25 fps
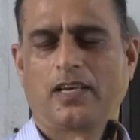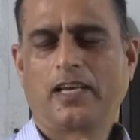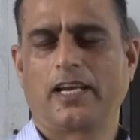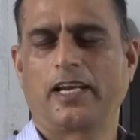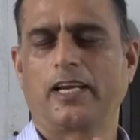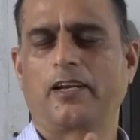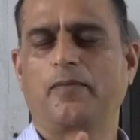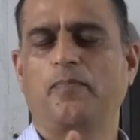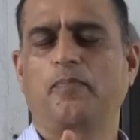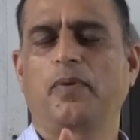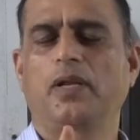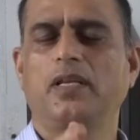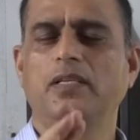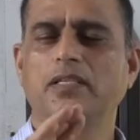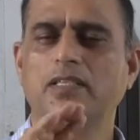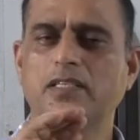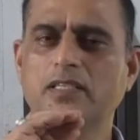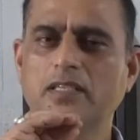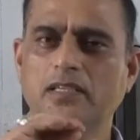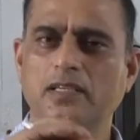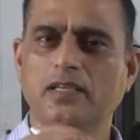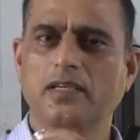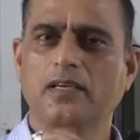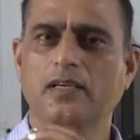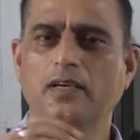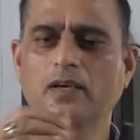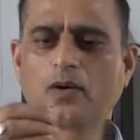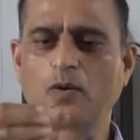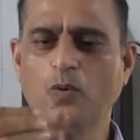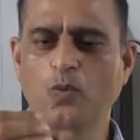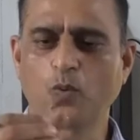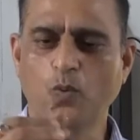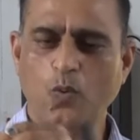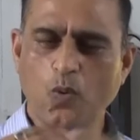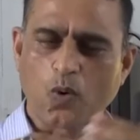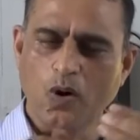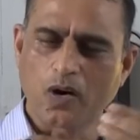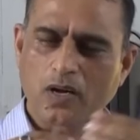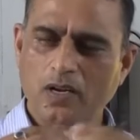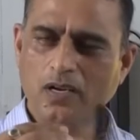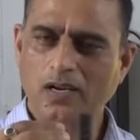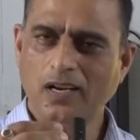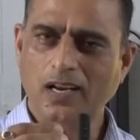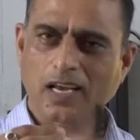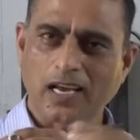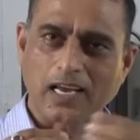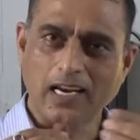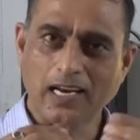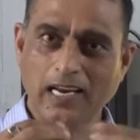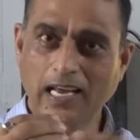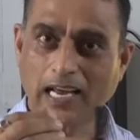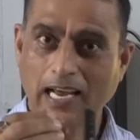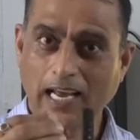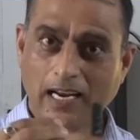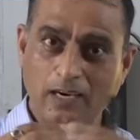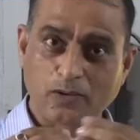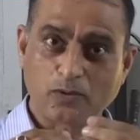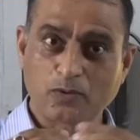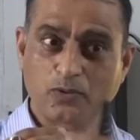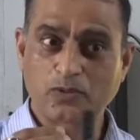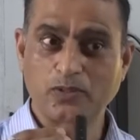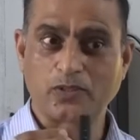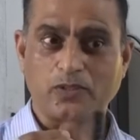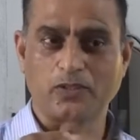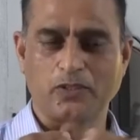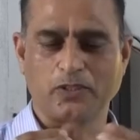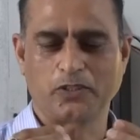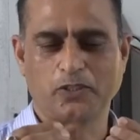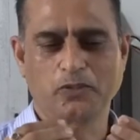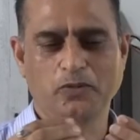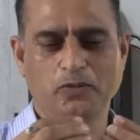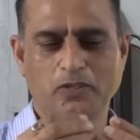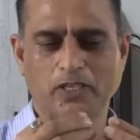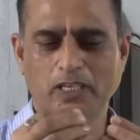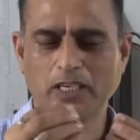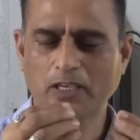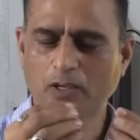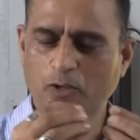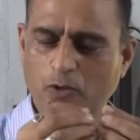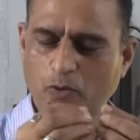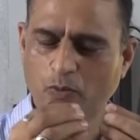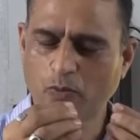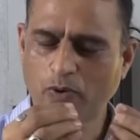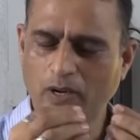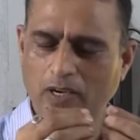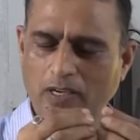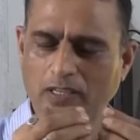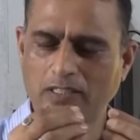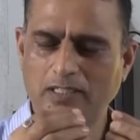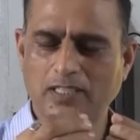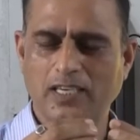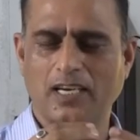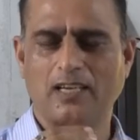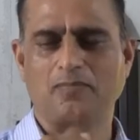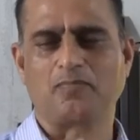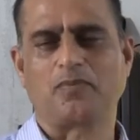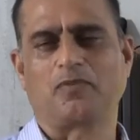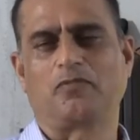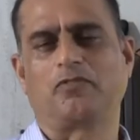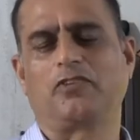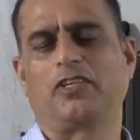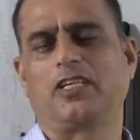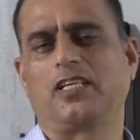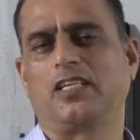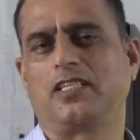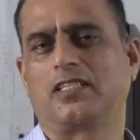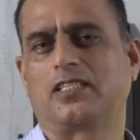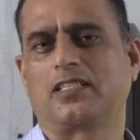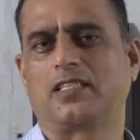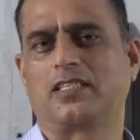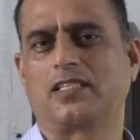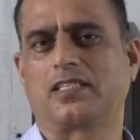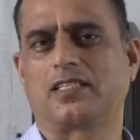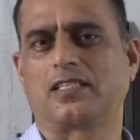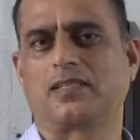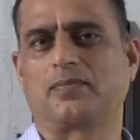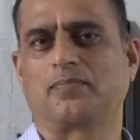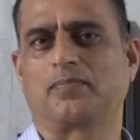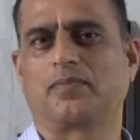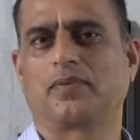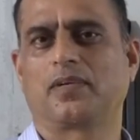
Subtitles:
It means one and another, equal type of relationship.